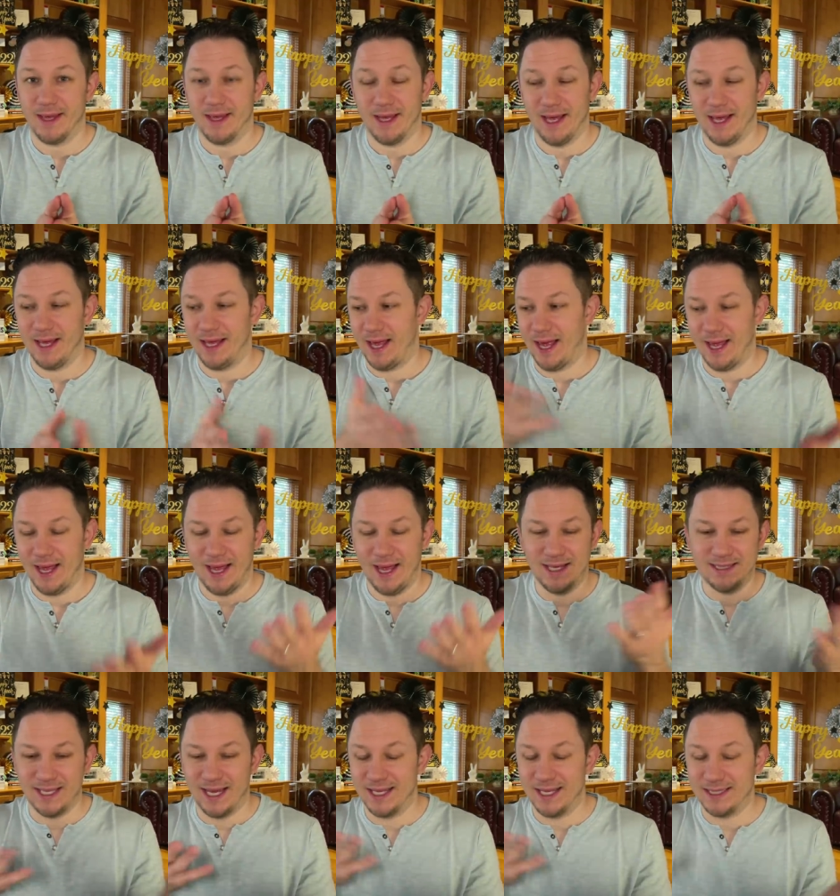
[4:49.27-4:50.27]
it,
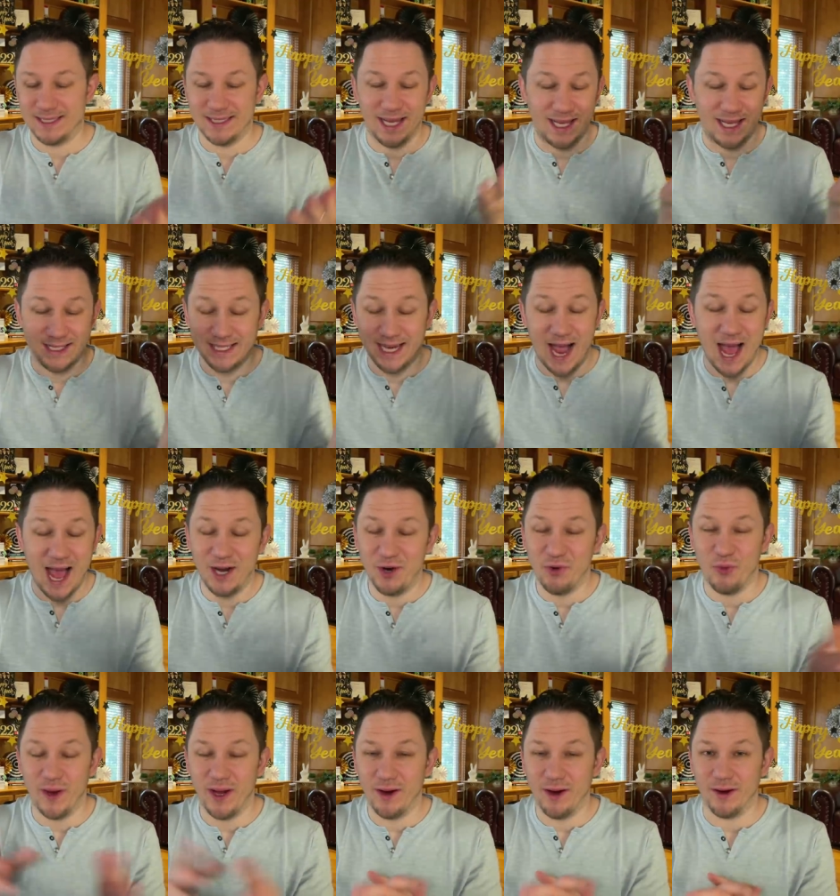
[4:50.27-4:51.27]
it's it's it's kind of
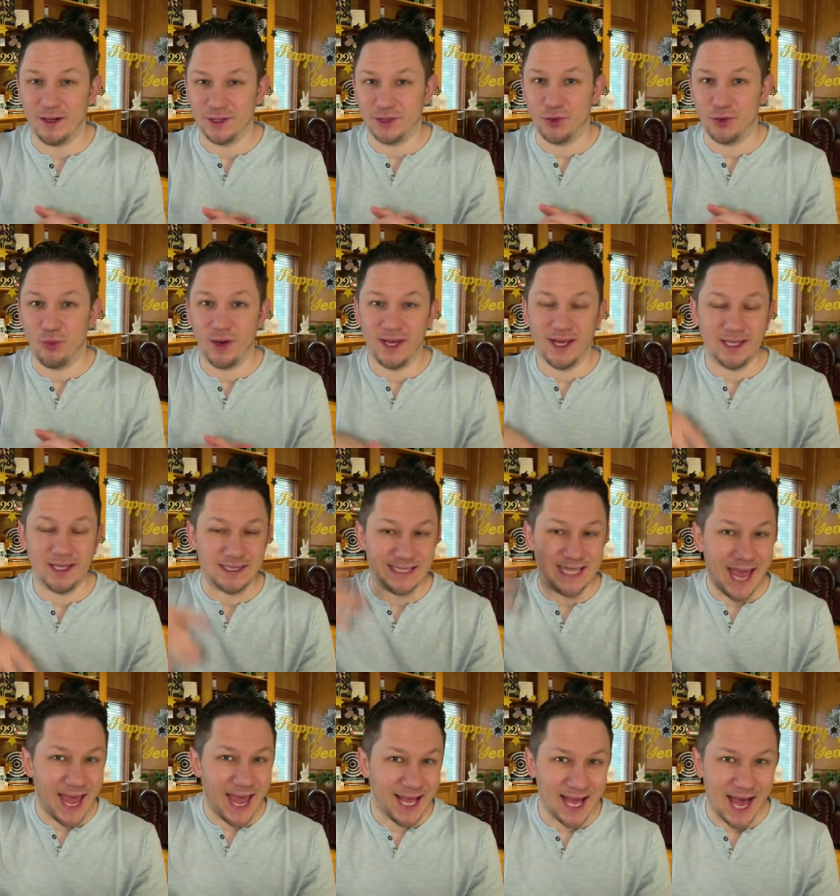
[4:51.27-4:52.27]
weird. So we're getting
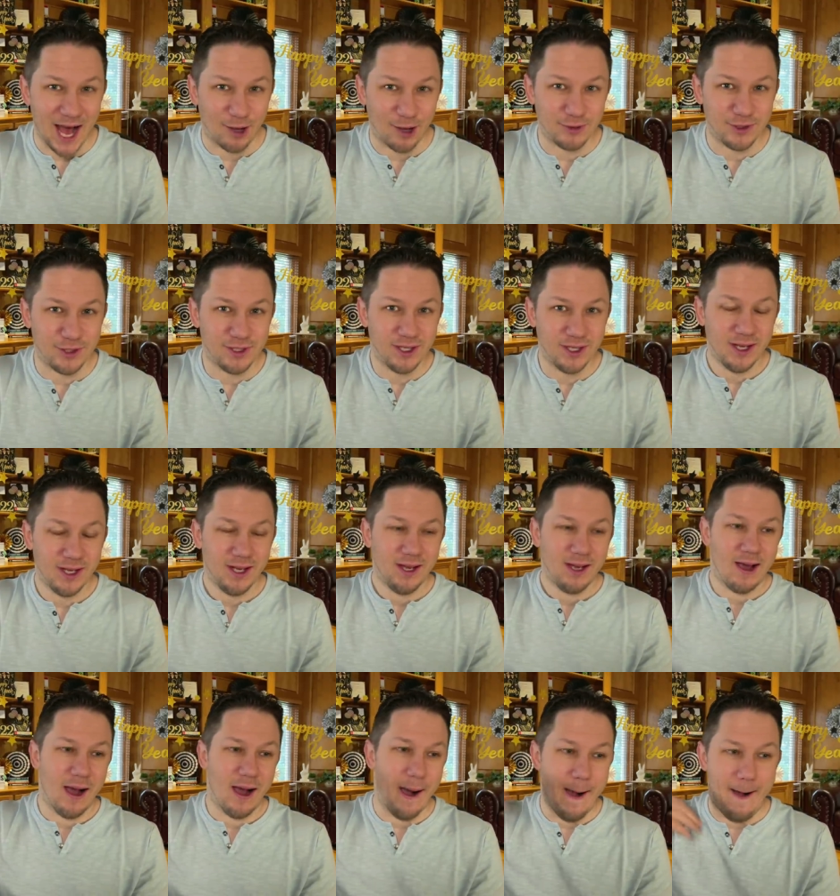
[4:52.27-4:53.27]
takeout.
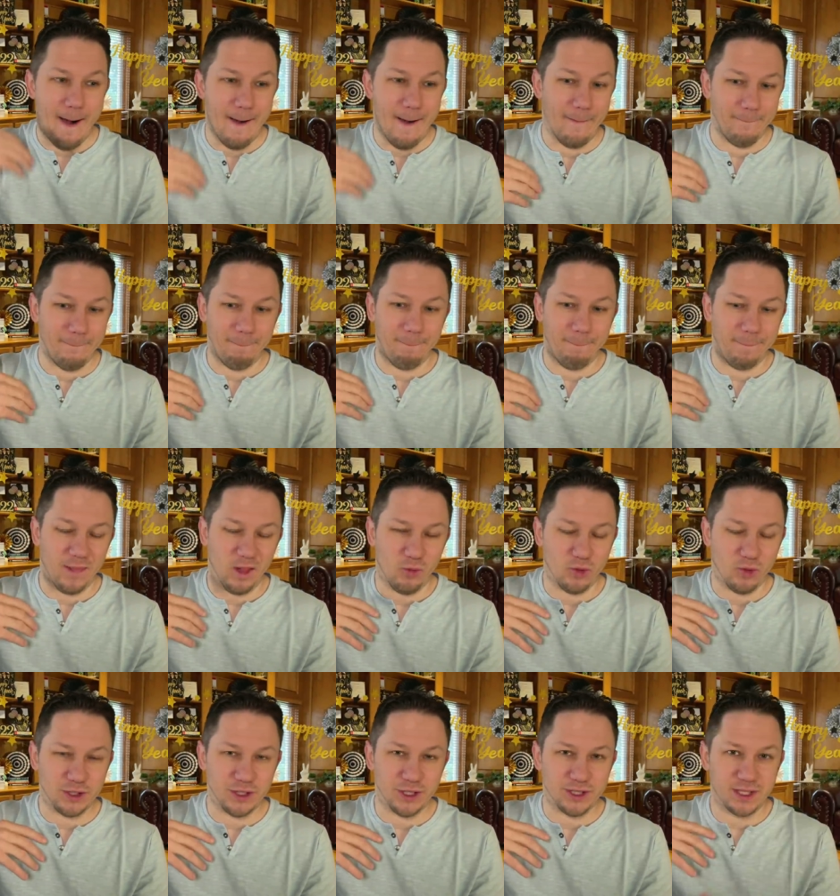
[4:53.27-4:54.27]
Um,
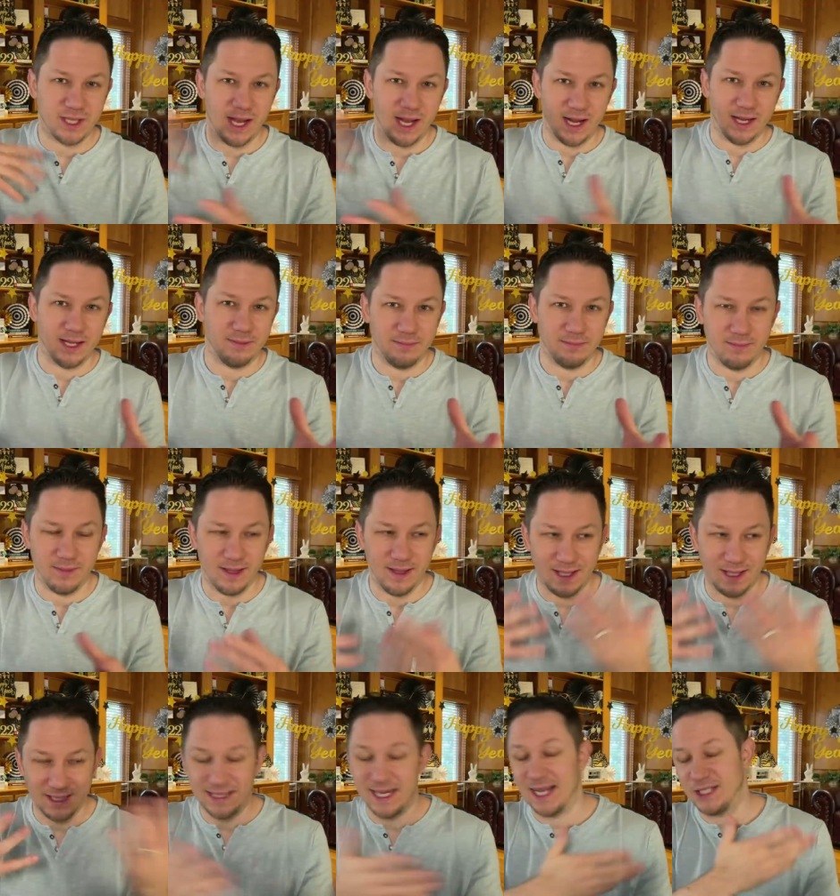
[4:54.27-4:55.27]
we're just gonna.
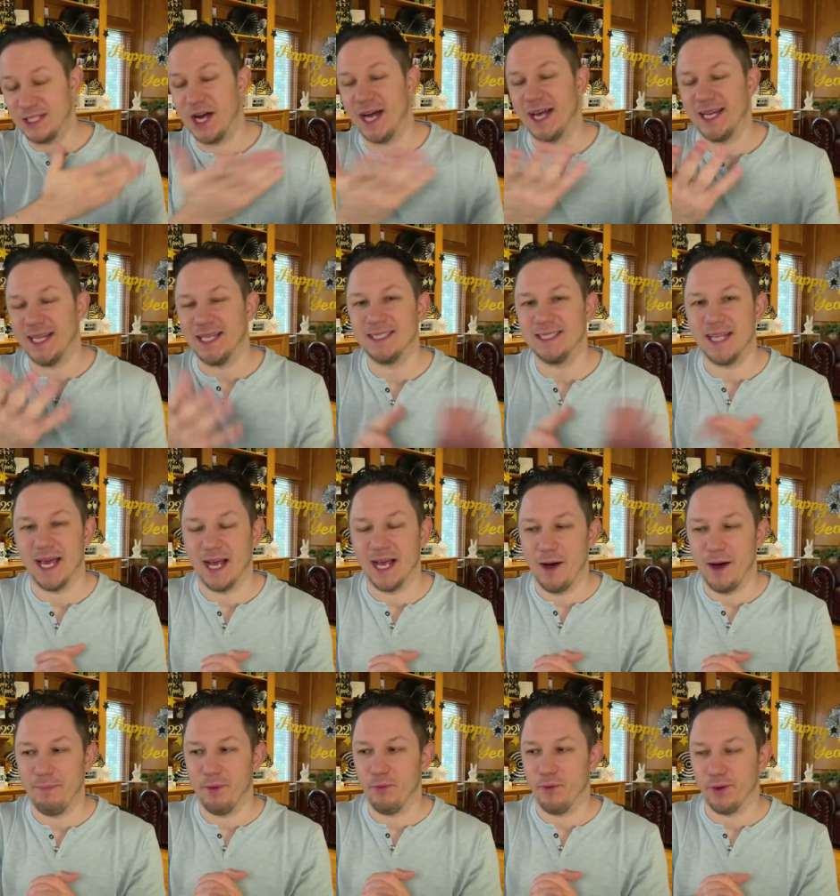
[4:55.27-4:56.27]
It's not Chinese
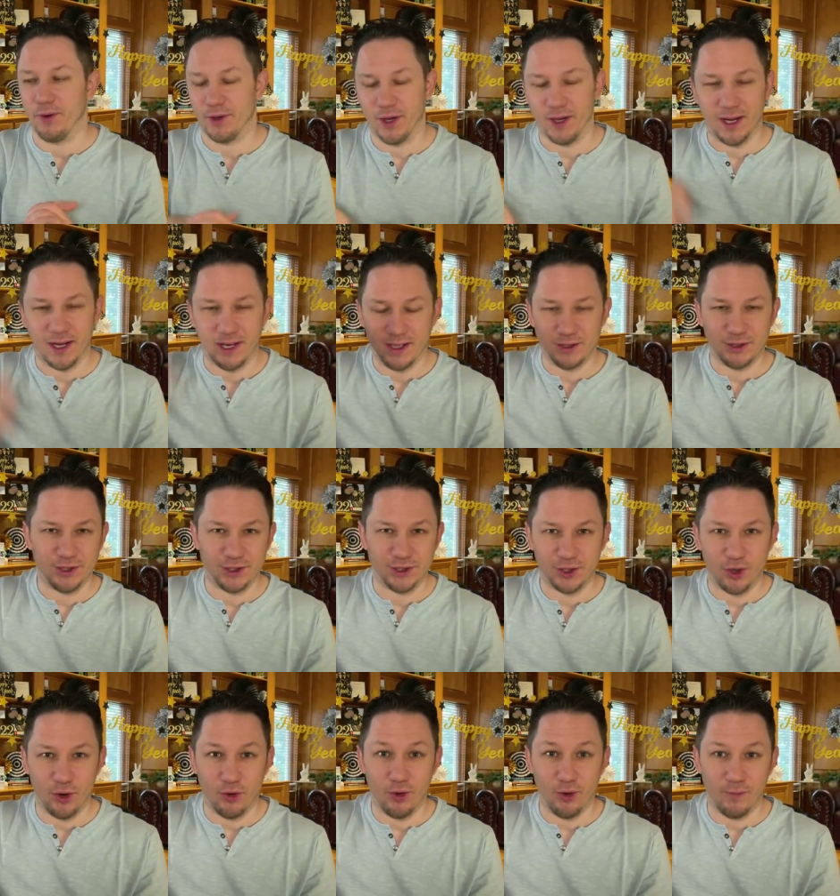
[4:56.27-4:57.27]
takeout, but we're gonna just
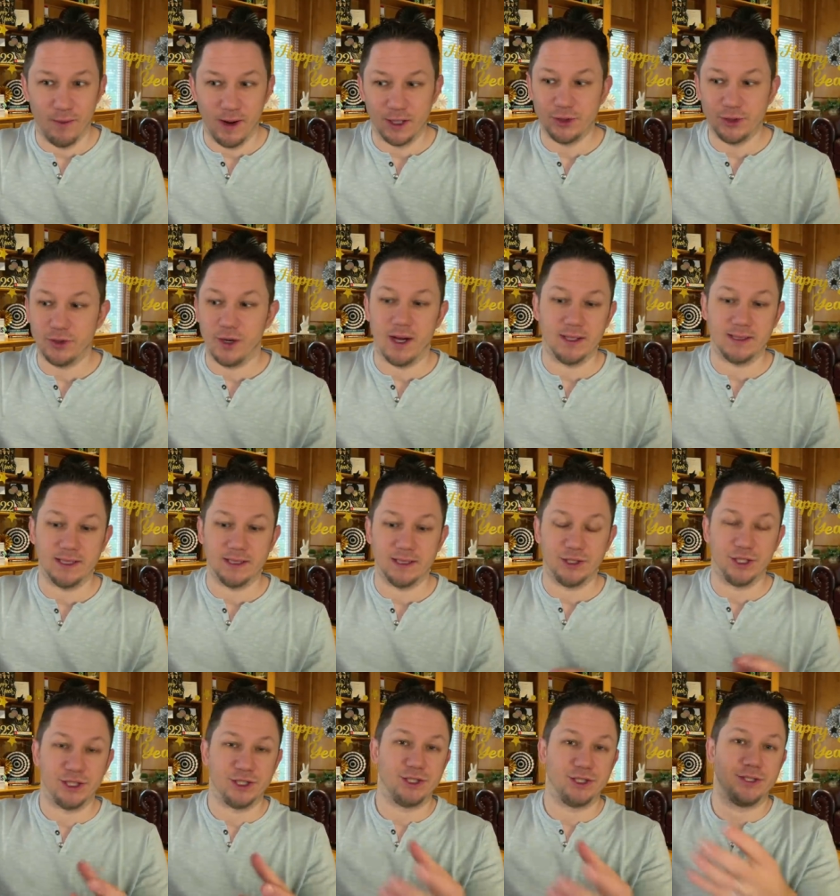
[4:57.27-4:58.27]
go to a restaurant and
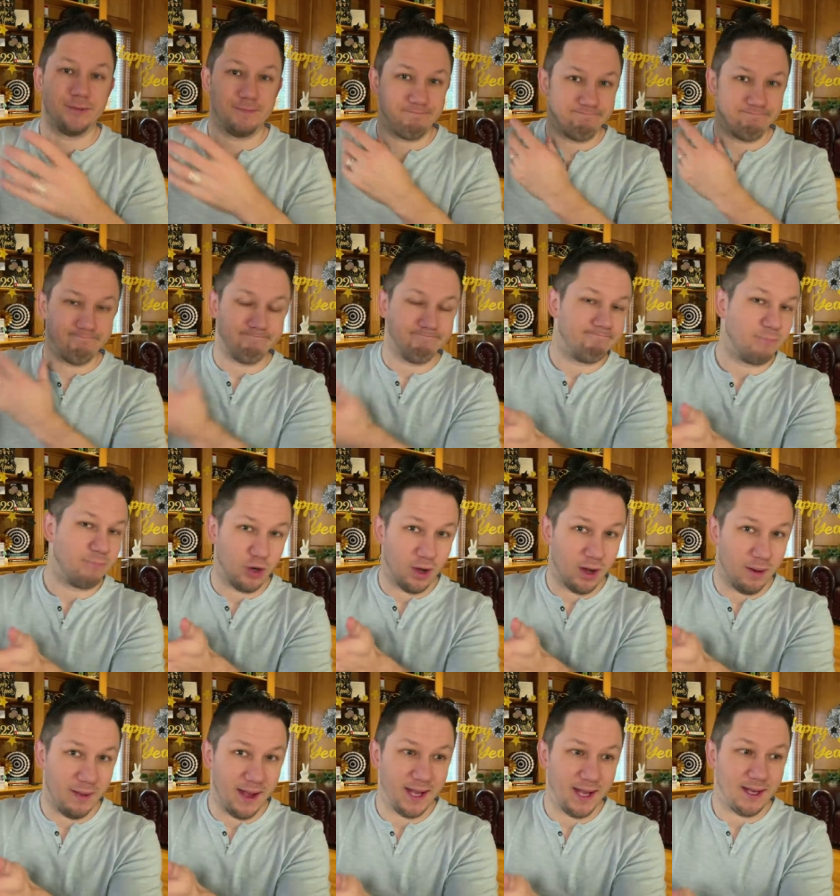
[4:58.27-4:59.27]
just they're
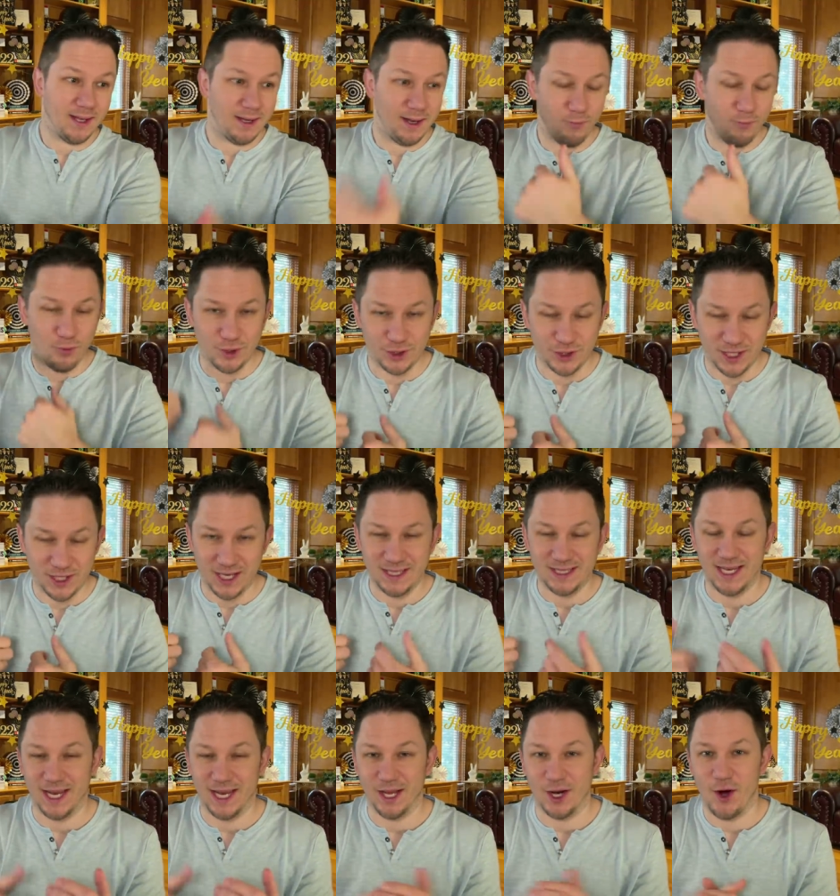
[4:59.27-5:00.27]
gonna make it, and we're just gonna
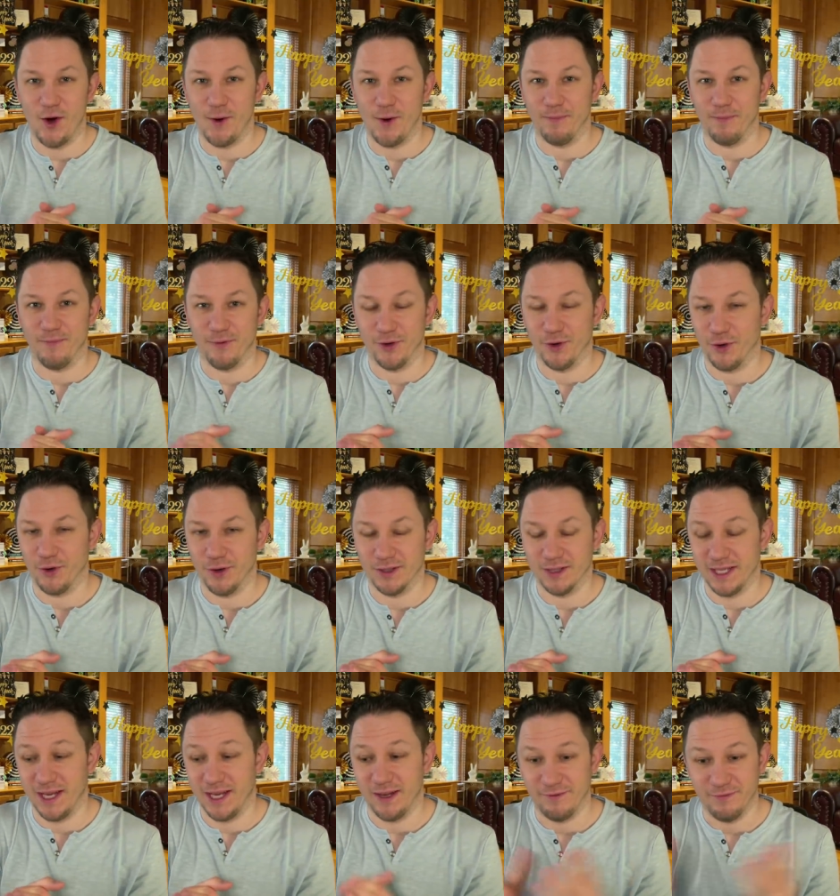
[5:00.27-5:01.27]
take it home for New
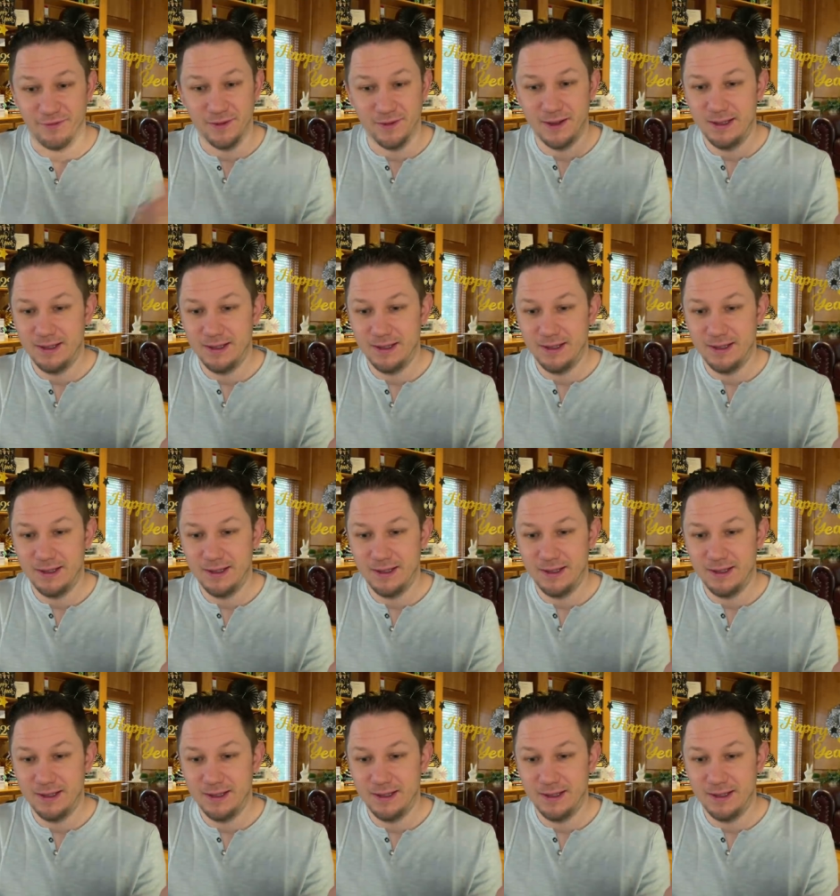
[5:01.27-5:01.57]
Year's Eve.